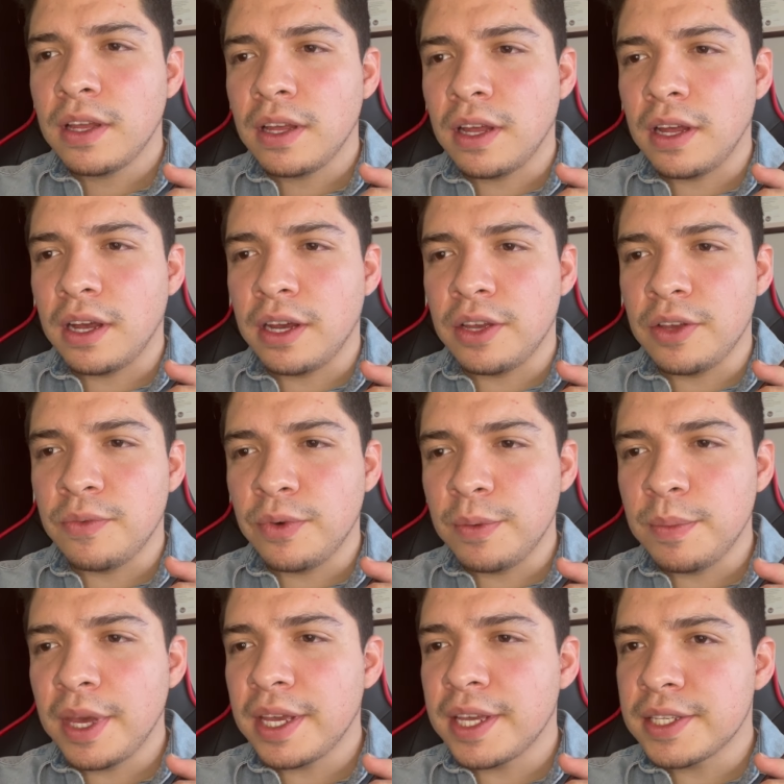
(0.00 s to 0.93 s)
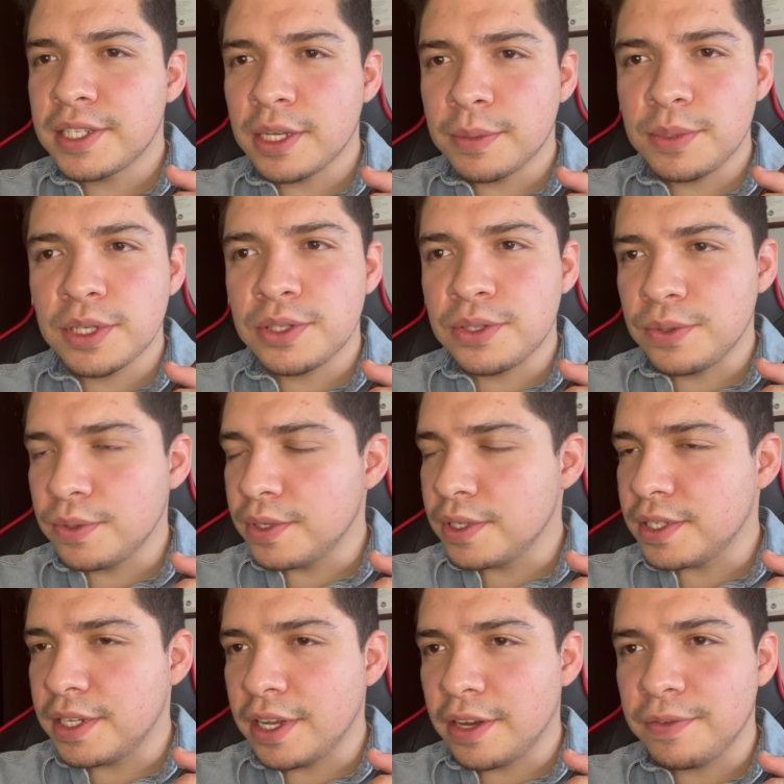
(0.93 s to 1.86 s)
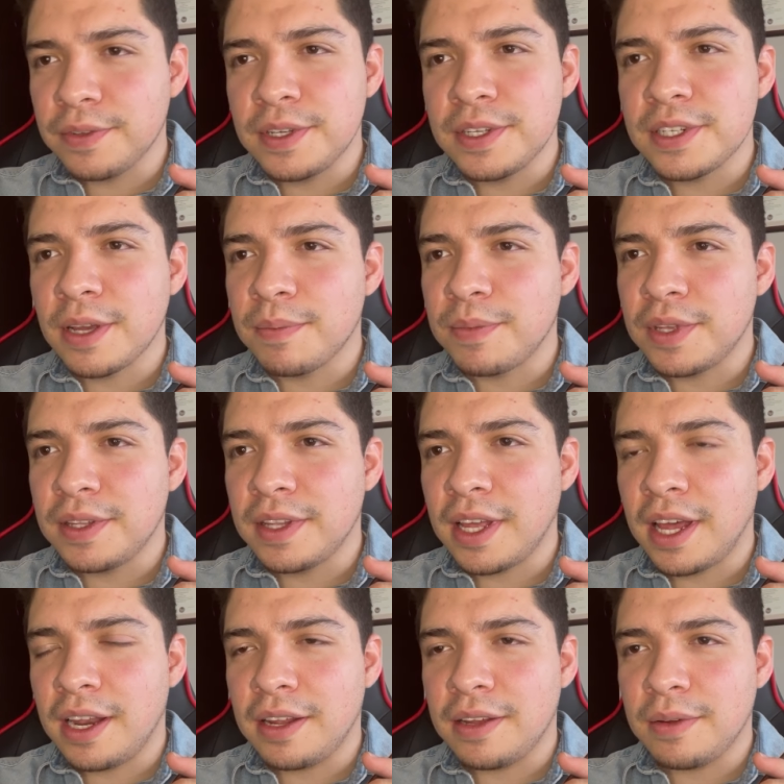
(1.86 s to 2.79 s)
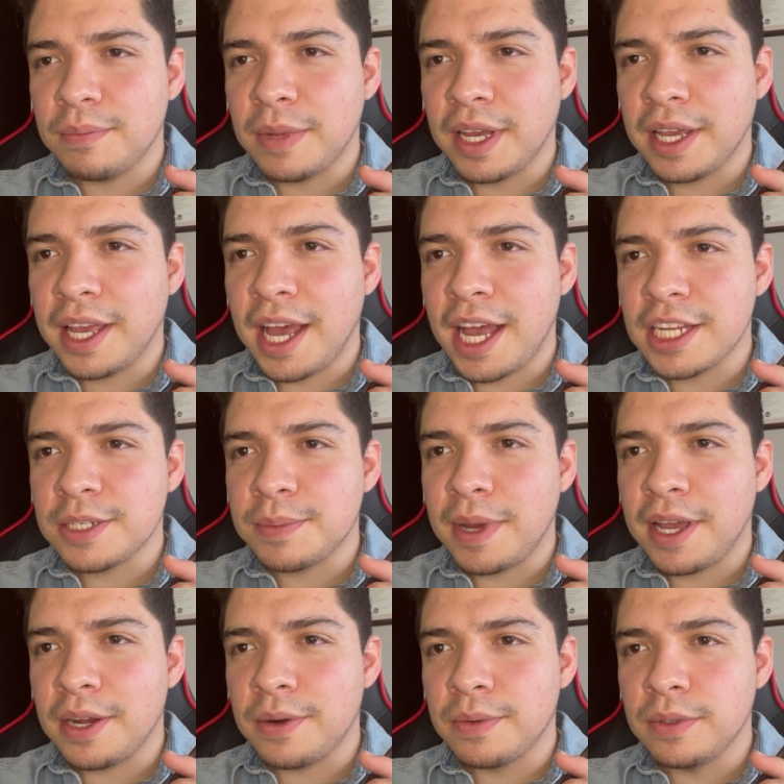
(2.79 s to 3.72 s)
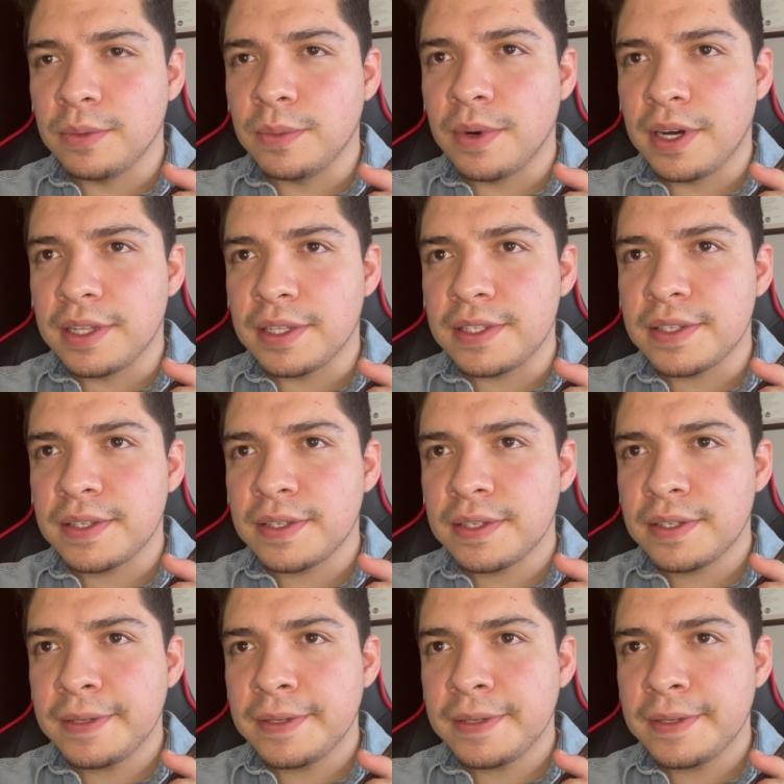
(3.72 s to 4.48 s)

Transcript: If we make it subject to, is definitely something that my cash buyer will want.